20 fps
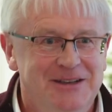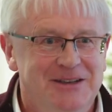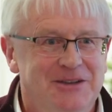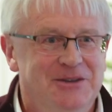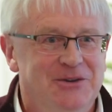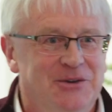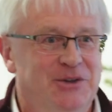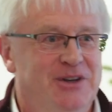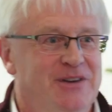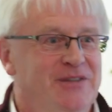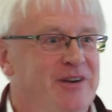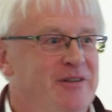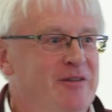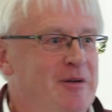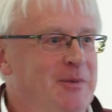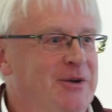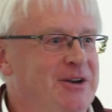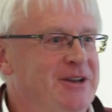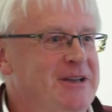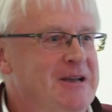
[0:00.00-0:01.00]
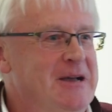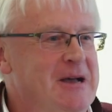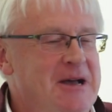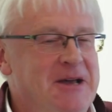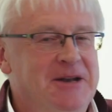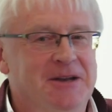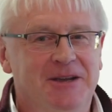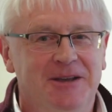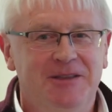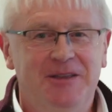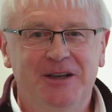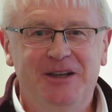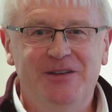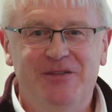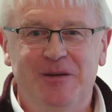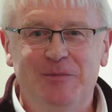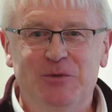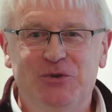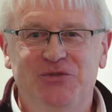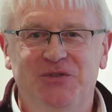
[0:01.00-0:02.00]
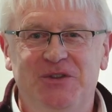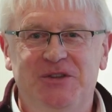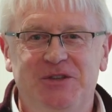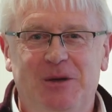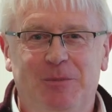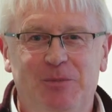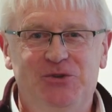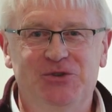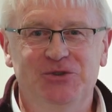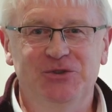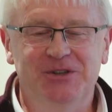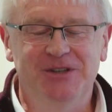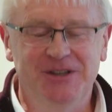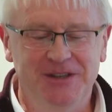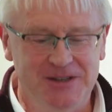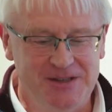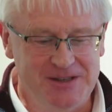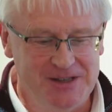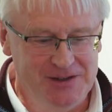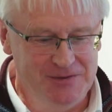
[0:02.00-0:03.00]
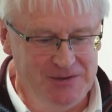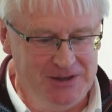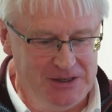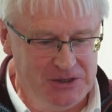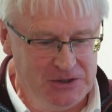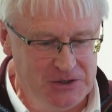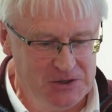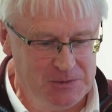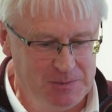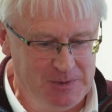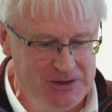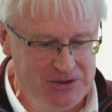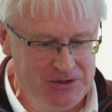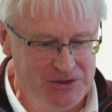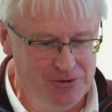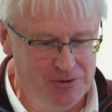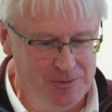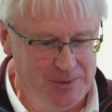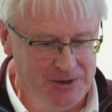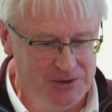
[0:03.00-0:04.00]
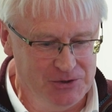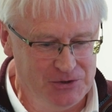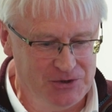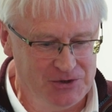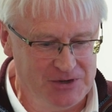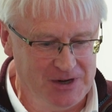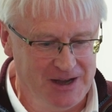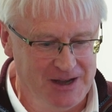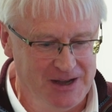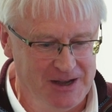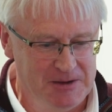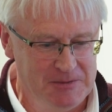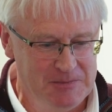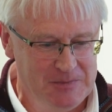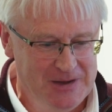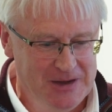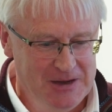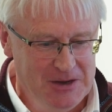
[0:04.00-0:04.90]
Good evening, everybody, and thank you very much for this opportunity this evening to speak to you about